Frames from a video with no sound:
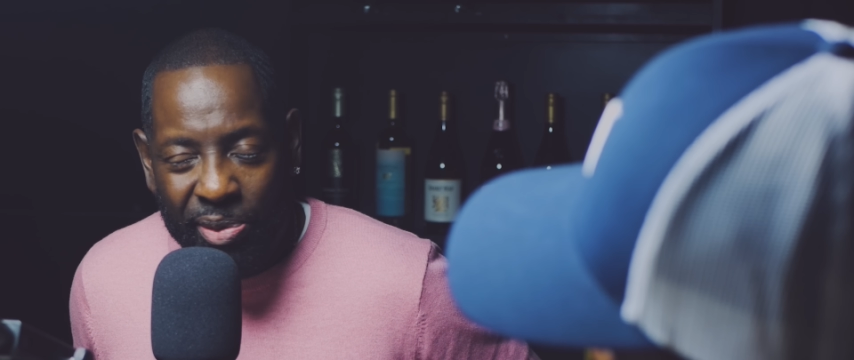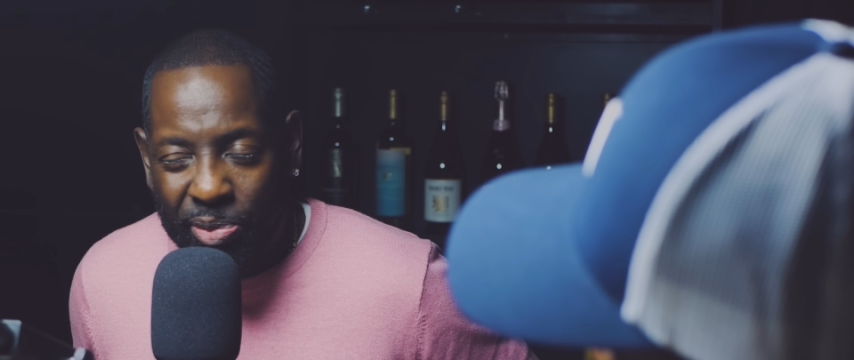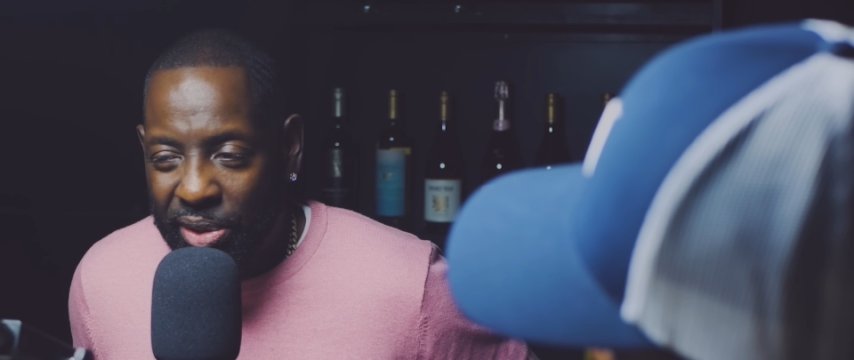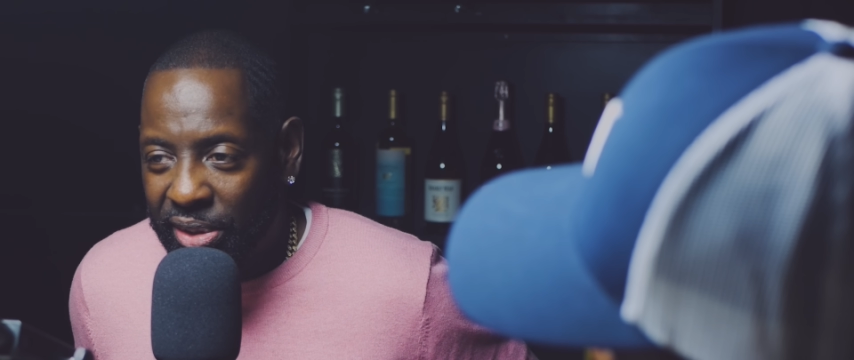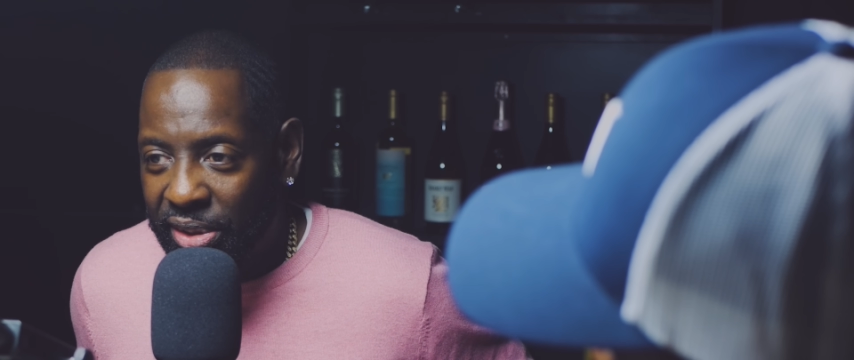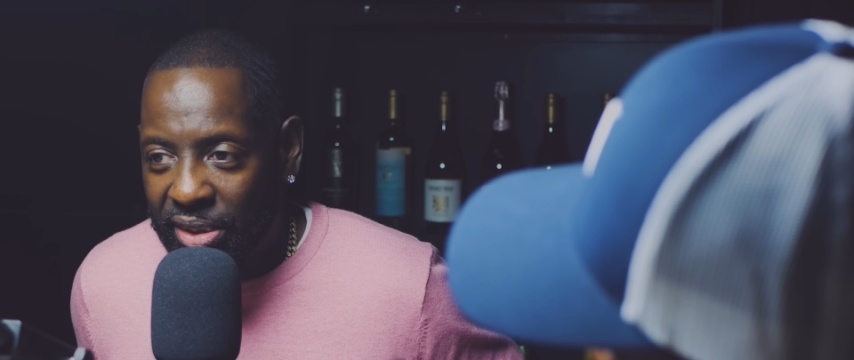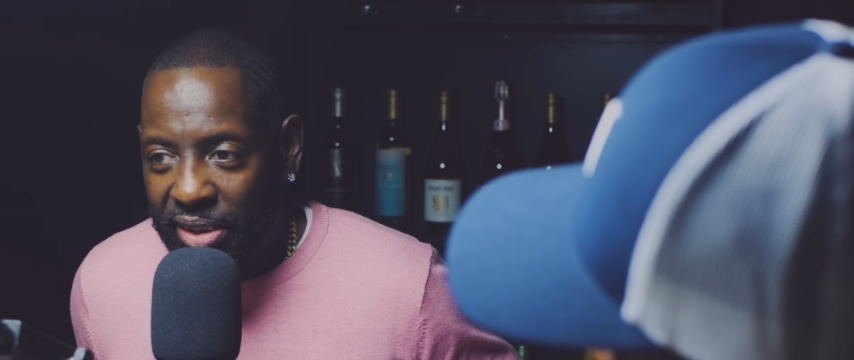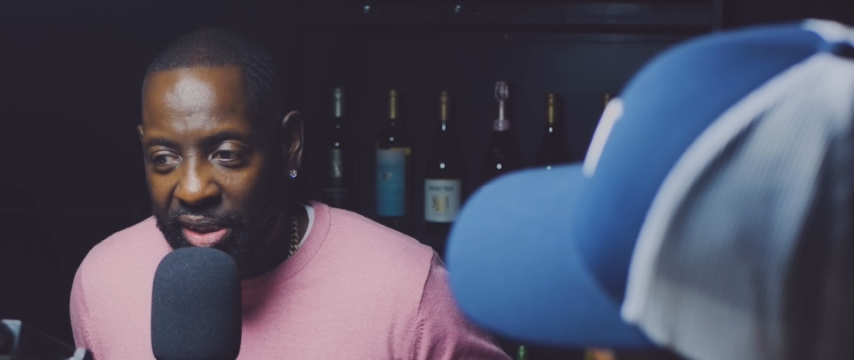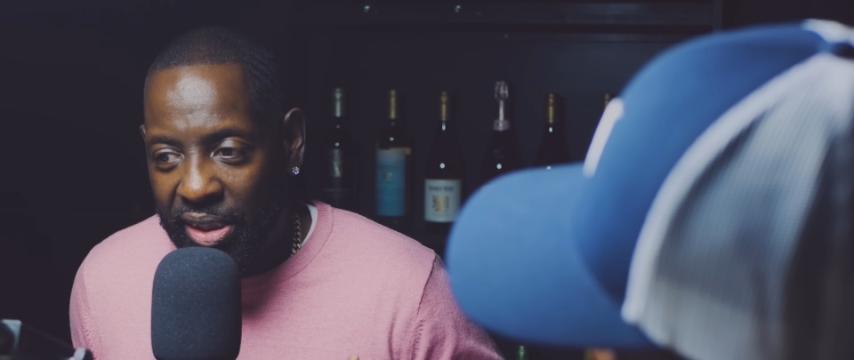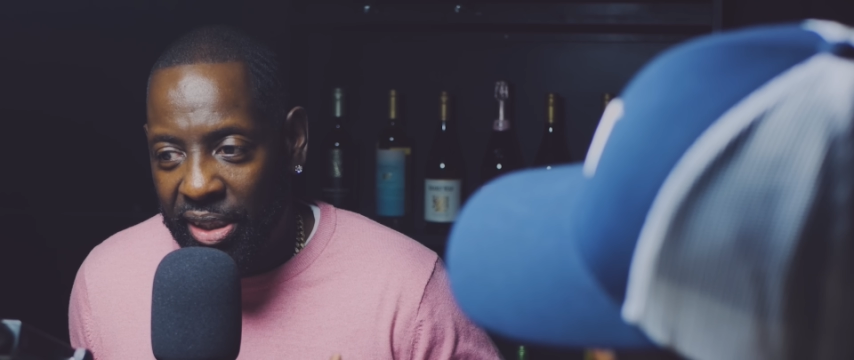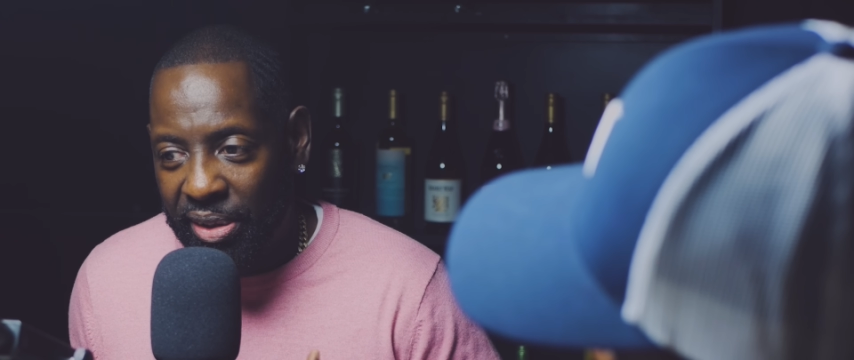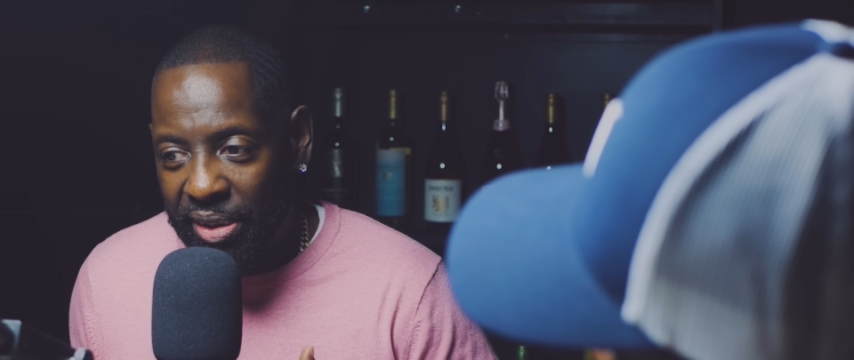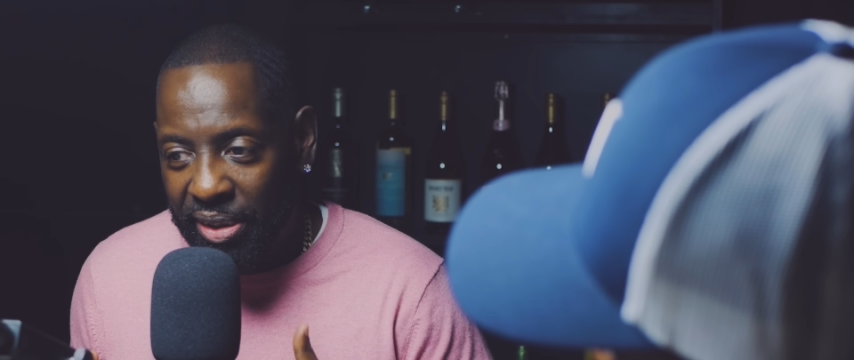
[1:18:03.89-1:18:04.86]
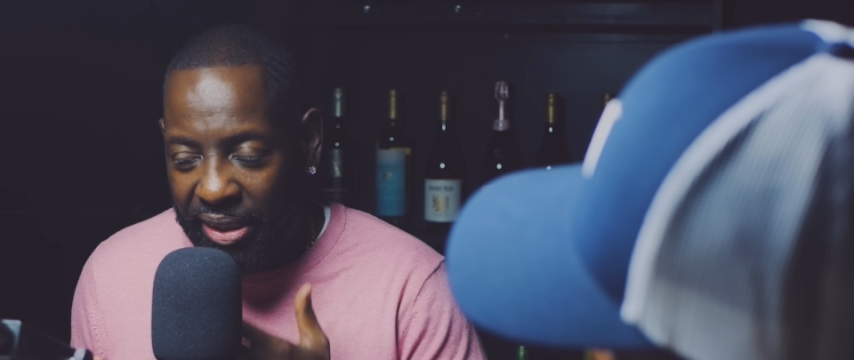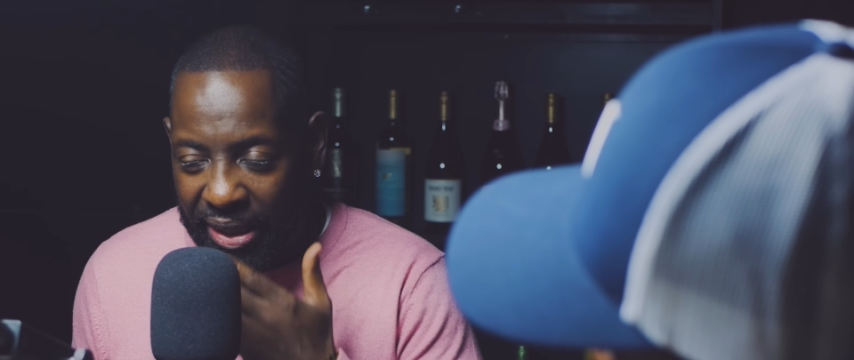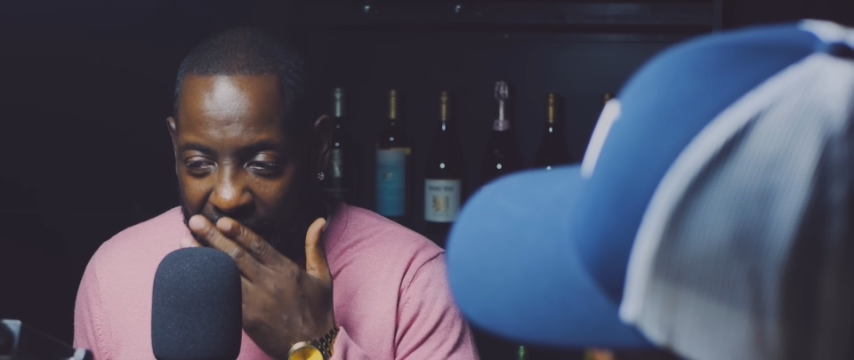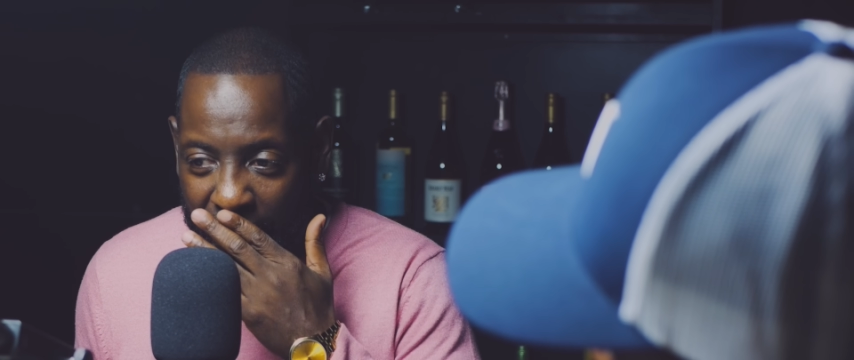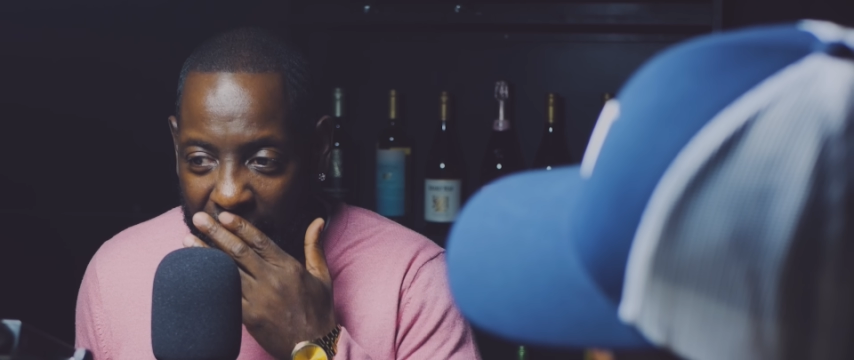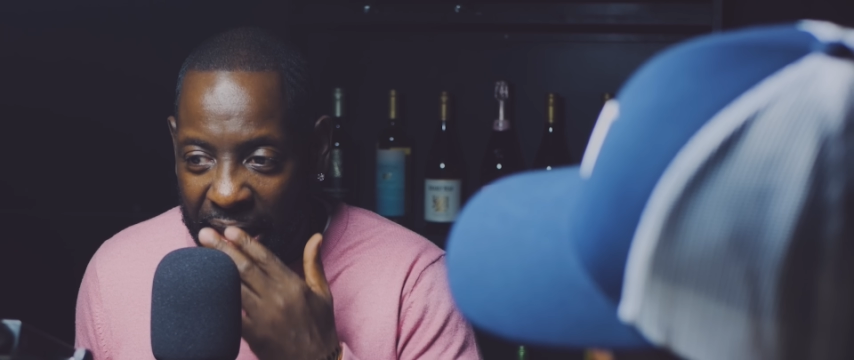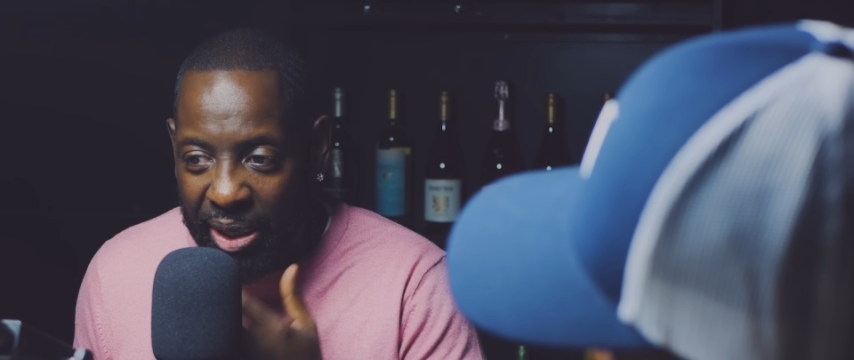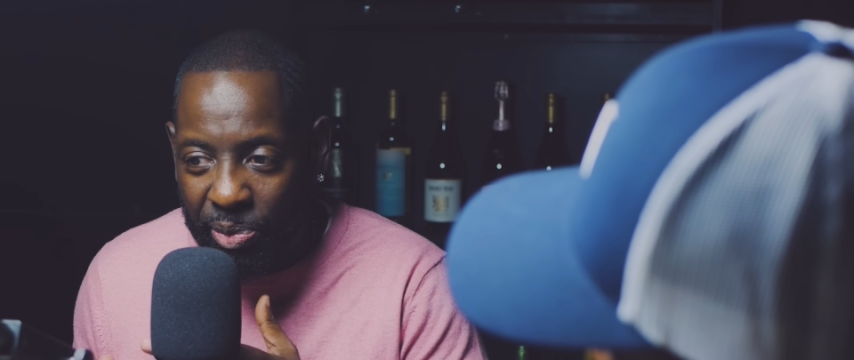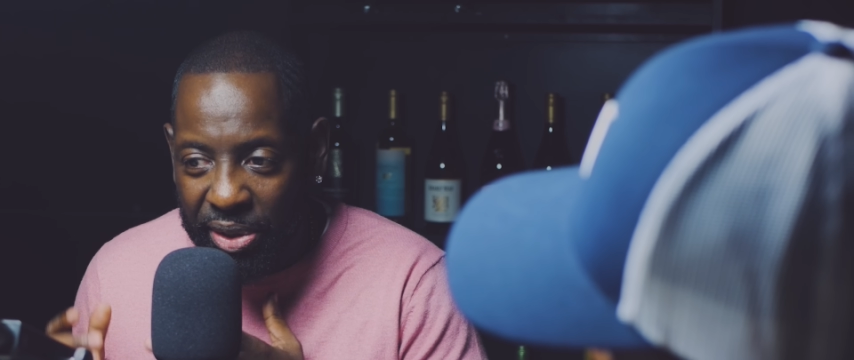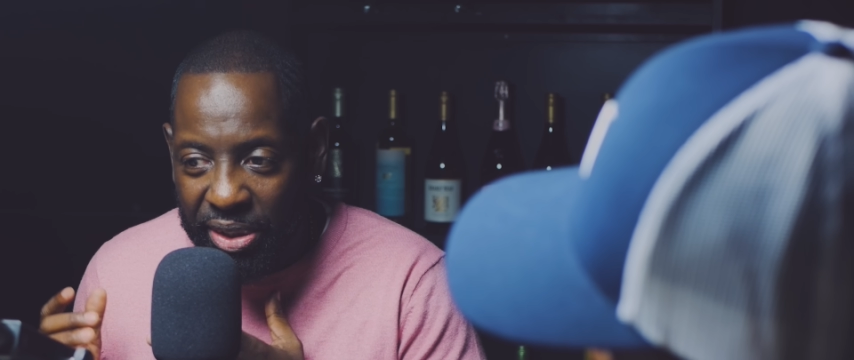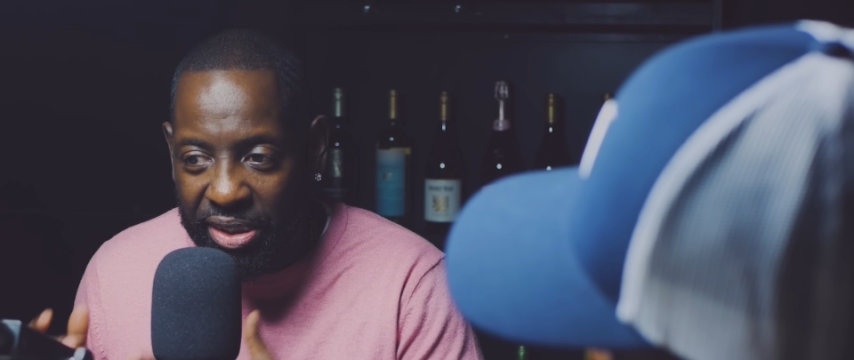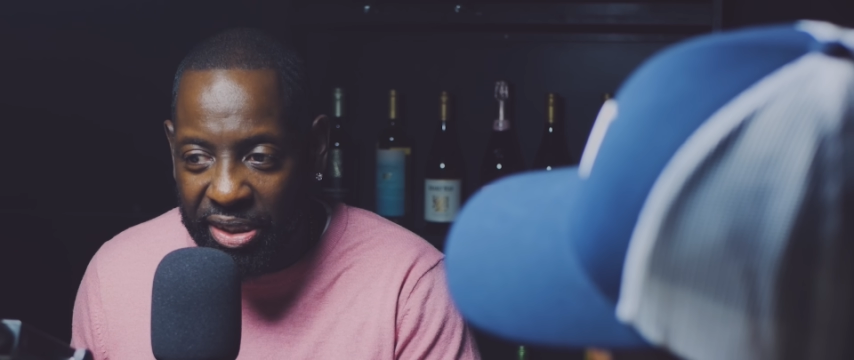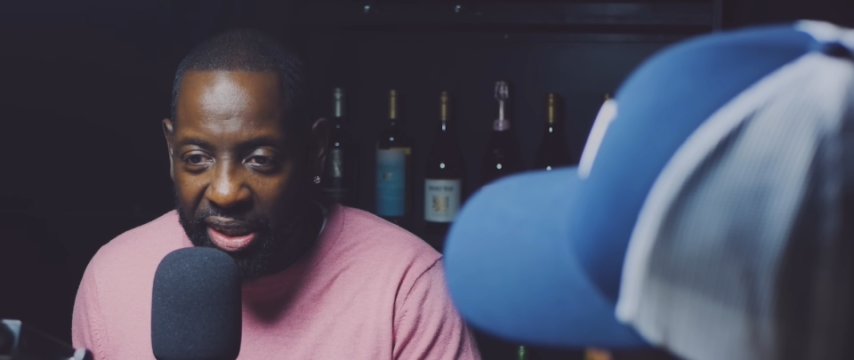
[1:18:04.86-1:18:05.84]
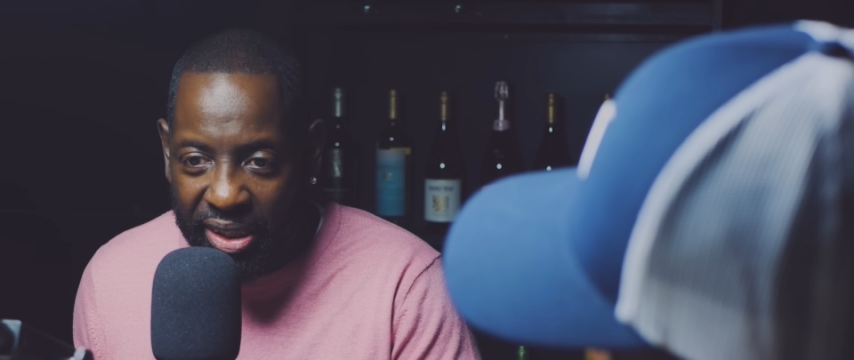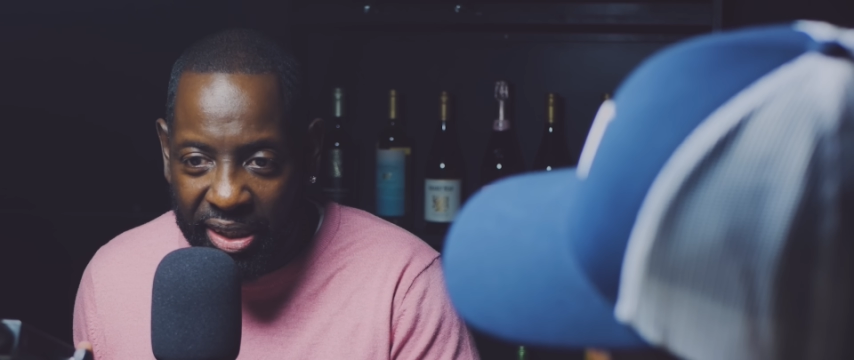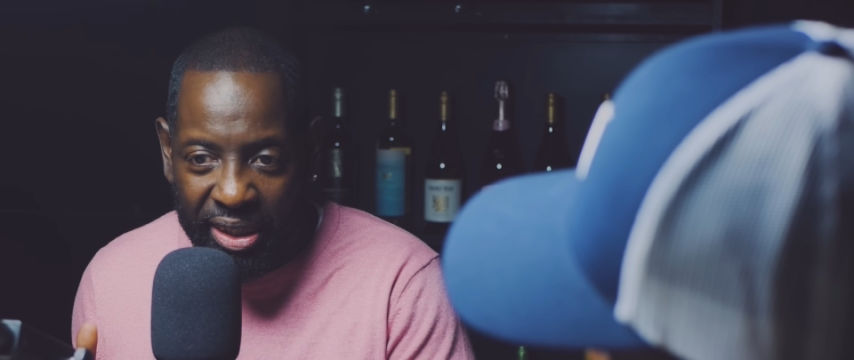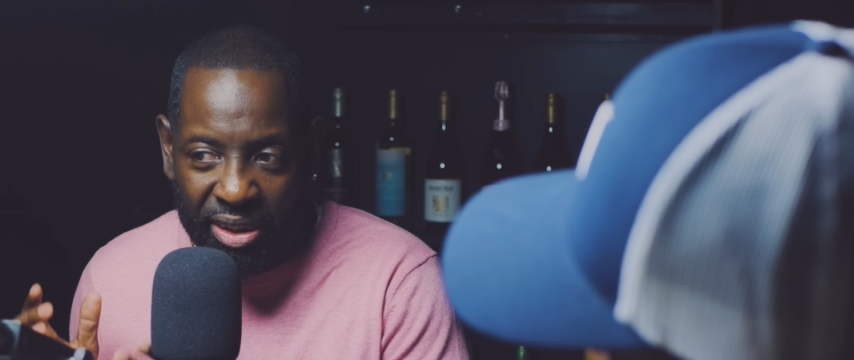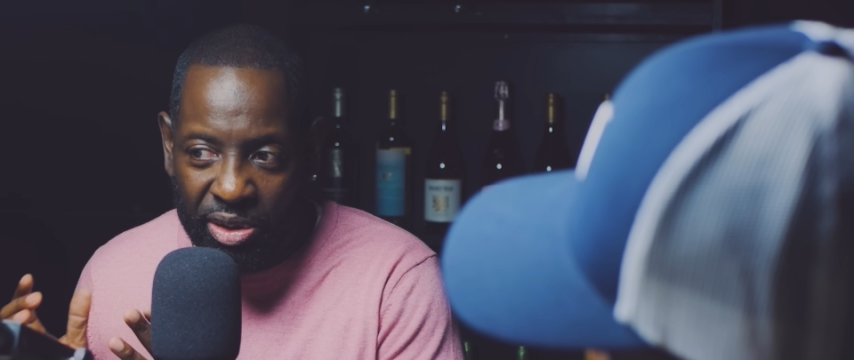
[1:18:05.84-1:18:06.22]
He would sit